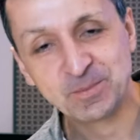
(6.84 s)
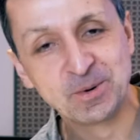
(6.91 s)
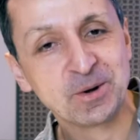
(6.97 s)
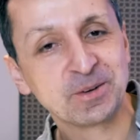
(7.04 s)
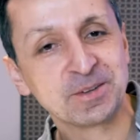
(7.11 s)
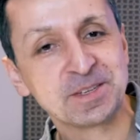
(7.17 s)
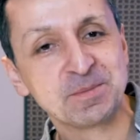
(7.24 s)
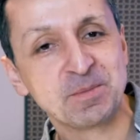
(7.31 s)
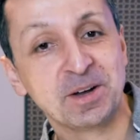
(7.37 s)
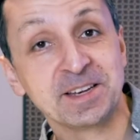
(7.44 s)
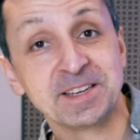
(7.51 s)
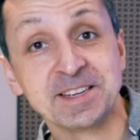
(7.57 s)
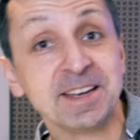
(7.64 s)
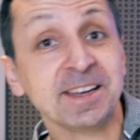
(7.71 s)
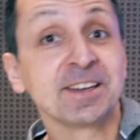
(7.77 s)
Welcome to my
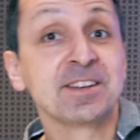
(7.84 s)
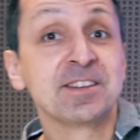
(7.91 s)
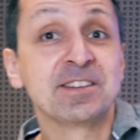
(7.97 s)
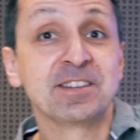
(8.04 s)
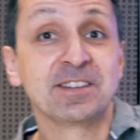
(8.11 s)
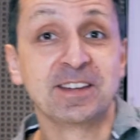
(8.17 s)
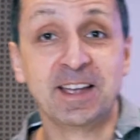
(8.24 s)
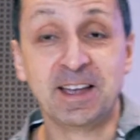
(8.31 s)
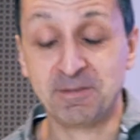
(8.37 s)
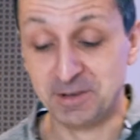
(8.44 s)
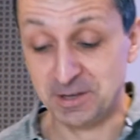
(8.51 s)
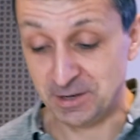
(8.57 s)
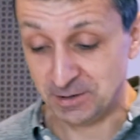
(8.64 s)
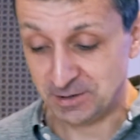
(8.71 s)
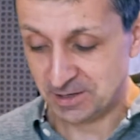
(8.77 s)
second ever
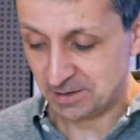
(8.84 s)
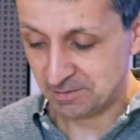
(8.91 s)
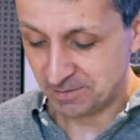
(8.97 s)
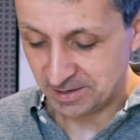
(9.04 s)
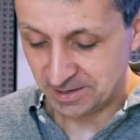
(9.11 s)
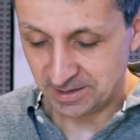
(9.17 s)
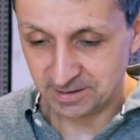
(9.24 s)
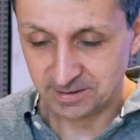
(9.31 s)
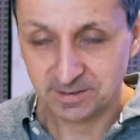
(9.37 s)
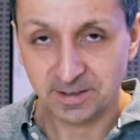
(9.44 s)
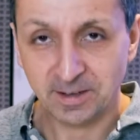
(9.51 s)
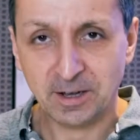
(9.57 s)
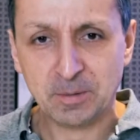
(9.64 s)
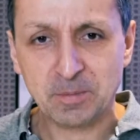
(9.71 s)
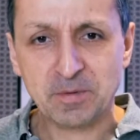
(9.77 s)
YouTube video.
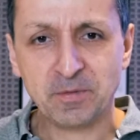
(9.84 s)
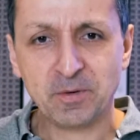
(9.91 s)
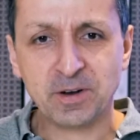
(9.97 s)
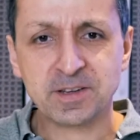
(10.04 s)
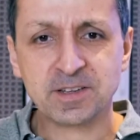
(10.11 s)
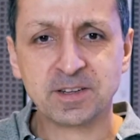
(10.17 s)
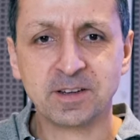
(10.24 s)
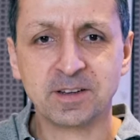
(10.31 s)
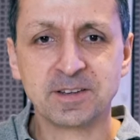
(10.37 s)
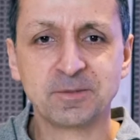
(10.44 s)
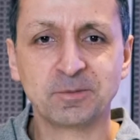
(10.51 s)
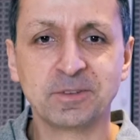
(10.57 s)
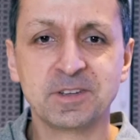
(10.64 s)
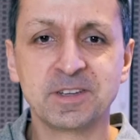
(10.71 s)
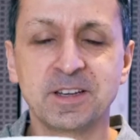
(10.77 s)
Before I start, I
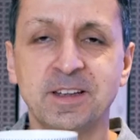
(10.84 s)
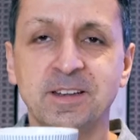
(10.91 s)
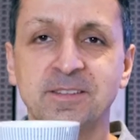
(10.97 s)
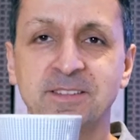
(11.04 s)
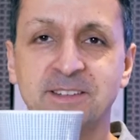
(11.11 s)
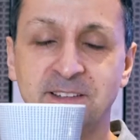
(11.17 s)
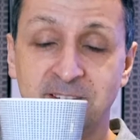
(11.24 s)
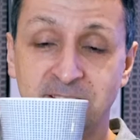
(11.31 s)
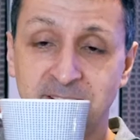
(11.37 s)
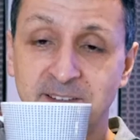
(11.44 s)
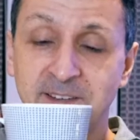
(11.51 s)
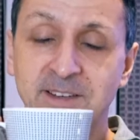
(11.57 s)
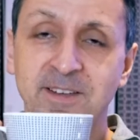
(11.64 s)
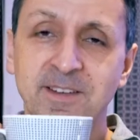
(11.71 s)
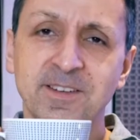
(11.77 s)
just want to say,
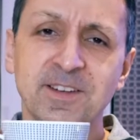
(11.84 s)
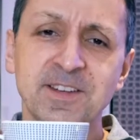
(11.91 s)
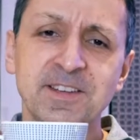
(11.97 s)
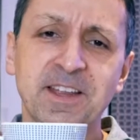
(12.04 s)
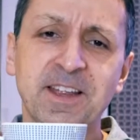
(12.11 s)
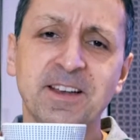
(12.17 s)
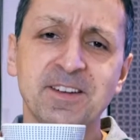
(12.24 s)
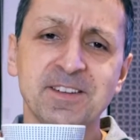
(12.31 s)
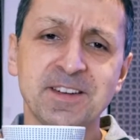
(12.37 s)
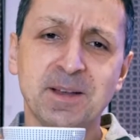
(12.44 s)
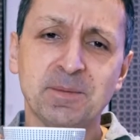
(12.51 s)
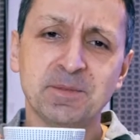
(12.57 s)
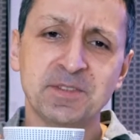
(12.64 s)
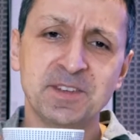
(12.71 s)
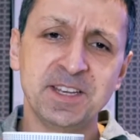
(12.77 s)
nice English
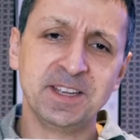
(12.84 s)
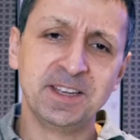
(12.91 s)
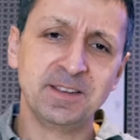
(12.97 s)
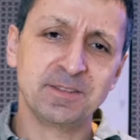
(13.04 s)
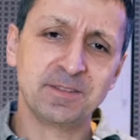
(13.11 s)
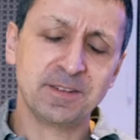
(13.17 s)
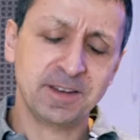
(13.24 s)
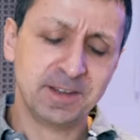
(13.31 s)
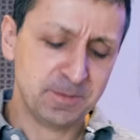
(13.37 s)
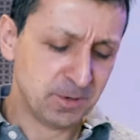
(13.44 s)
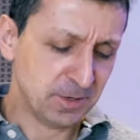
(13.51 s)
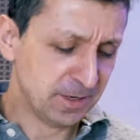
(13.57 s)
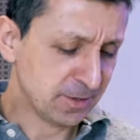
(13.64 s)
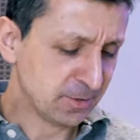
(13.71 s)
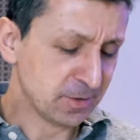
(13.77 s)
cup of tea for
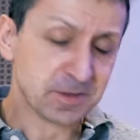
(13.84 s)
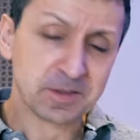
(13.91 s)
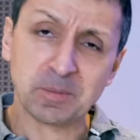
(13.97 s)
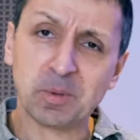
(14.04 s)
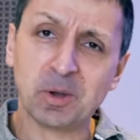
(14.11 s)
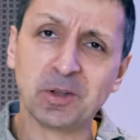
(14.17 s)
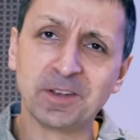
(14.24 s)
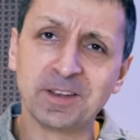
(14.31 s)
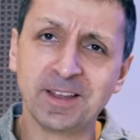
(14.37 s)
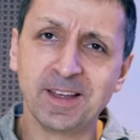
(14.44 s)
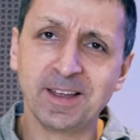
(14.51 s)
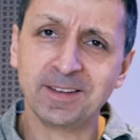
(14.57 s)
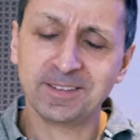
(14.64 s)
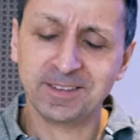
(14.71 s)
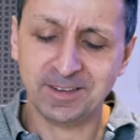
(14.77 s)
anybody across the pond
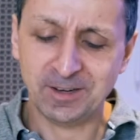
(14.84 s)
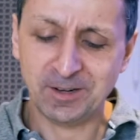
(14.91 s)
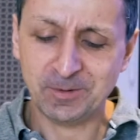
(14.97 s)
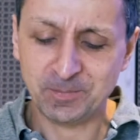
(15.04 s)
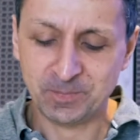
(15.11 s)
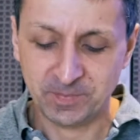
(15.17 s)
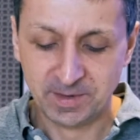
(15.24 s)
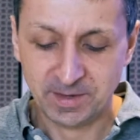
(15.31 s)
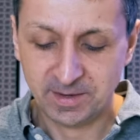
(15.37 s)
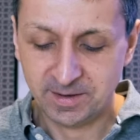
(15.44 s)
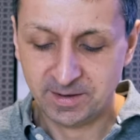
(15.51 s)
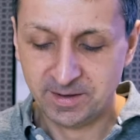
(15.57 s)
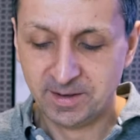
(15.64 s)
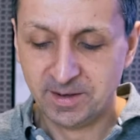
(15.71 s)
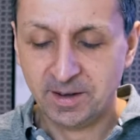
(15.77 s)
there.
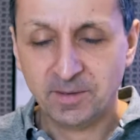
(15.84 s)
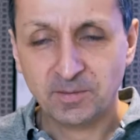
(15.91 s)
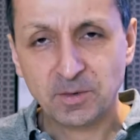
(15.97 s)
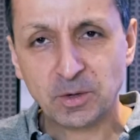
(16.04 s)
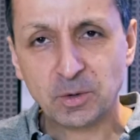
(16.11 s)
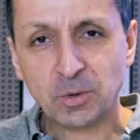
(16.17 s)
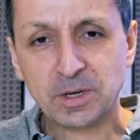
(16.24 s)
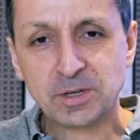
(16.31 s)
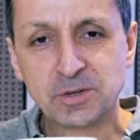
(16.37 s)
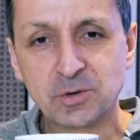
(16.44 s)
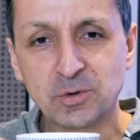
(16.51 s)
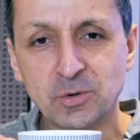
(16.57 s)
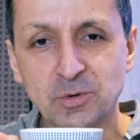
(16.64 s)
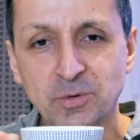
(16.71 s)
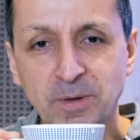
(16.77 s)
Not quite
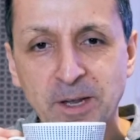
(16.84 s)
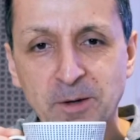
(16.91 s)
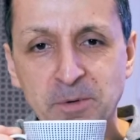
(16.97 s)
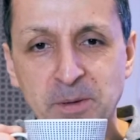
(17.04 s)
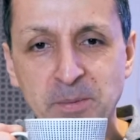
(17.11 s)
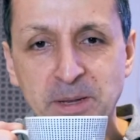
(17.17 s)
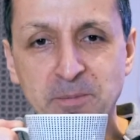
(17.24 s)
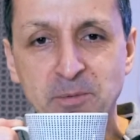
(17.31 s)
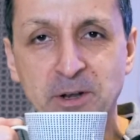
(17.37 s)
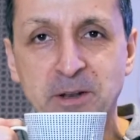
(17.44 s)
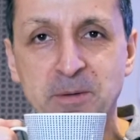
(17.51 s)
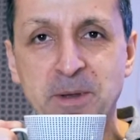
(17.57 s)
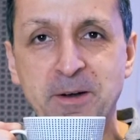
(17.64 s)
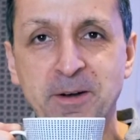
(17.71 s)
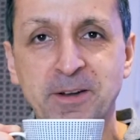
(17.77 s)
sure how many people in
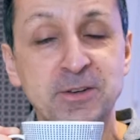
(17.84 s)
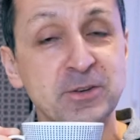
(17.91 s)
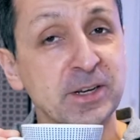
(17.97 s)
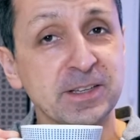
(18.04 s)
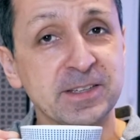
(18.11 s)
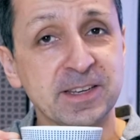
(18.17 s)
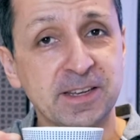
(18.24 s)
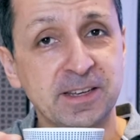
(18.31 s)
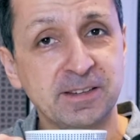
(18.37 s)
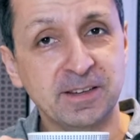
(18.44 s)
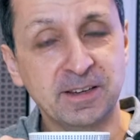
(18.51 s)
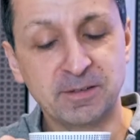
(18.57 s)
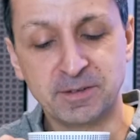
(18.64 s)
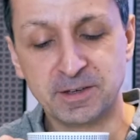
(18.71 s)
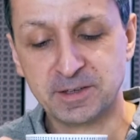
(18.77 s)
America drink tea,
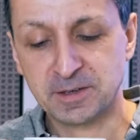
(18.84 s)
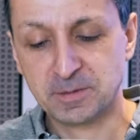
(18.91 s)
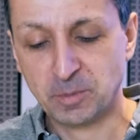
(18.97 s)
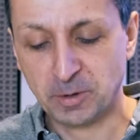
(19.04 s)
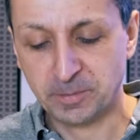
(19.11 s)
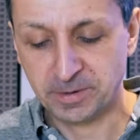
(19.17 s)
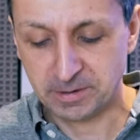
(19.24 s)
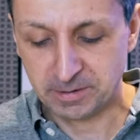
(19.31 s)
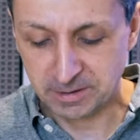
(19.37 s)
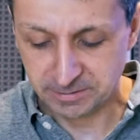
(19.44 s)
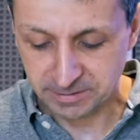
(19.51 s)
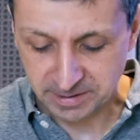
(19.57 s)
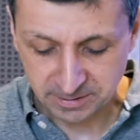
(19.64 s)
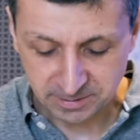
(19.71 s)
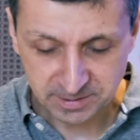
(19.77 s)
if it's as popular
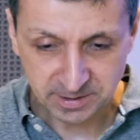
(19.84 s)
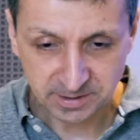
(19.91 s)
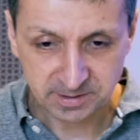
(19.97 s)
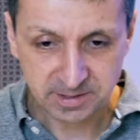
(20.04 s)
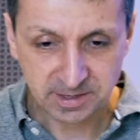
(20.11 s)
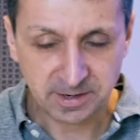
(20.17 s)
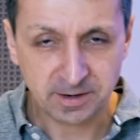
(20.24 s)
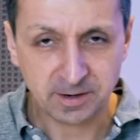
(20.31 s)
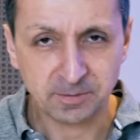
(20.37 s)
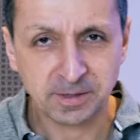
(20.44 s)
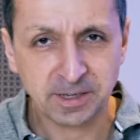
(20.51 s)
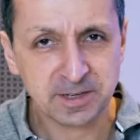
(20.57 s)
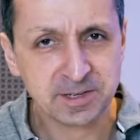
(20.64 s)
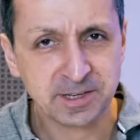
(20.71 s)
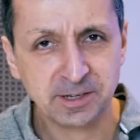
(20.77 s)
over there as it is here. I'm
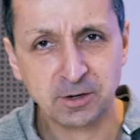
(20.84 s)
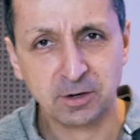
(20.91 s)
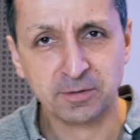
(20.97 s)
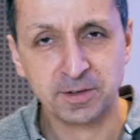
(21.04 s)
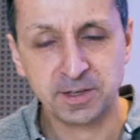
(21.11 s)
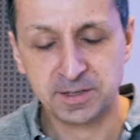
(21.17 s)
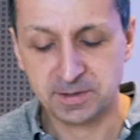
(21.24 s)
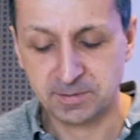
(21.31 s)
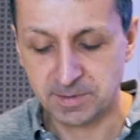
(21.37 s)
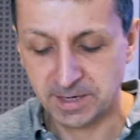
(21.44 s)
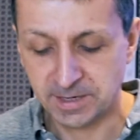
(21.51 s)
guessing coffee is the